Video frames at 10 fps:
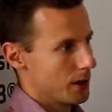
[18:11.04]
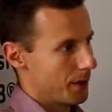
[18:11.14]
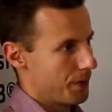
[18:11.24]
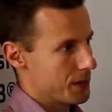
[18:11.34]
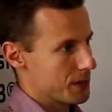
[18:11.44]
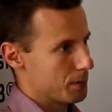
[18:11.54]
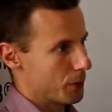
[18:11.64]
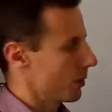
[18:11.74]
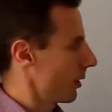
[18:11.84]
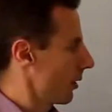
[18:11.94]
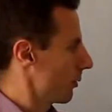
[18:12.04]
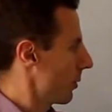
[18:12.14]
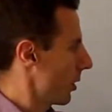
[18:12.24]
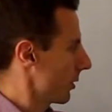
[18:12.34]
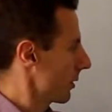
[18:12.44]
at this particular
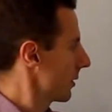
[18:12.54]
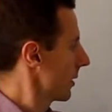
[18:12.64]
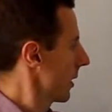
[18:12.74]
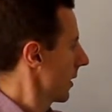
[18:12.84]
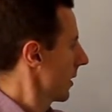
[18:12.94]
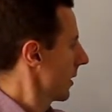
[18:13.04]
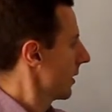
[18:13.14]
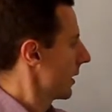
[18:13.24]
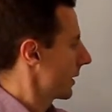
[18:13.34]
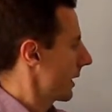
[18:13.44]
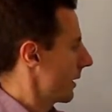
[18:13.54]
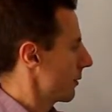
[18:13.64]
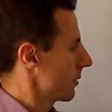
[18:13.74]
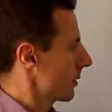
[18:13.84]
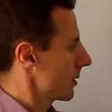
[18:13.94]
point.
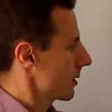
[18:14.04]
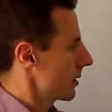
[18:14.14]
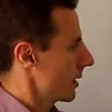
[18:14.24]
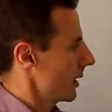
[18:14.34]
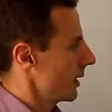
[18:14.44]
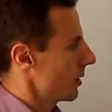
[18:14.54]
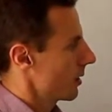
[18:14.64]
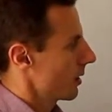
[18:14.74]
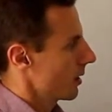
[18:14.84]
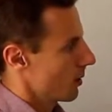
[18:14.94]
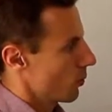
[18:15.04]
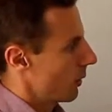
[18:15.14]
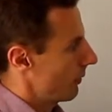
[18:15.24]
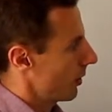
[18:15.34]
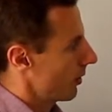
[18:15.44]
Now, see,
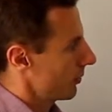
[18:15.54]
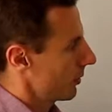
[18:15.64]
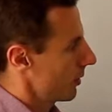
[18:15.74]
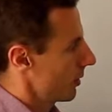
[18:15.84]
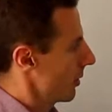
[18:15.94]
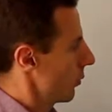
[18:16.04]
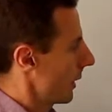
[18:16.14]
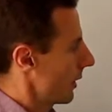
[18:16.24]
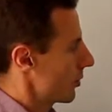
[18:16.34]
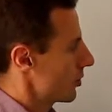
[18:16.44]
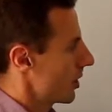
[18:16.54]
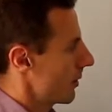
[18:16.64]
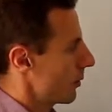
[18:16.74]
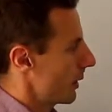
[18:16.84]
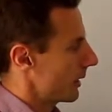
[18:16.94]
we can
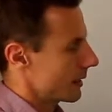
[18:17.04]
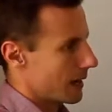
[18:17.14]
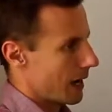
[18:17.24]
generate,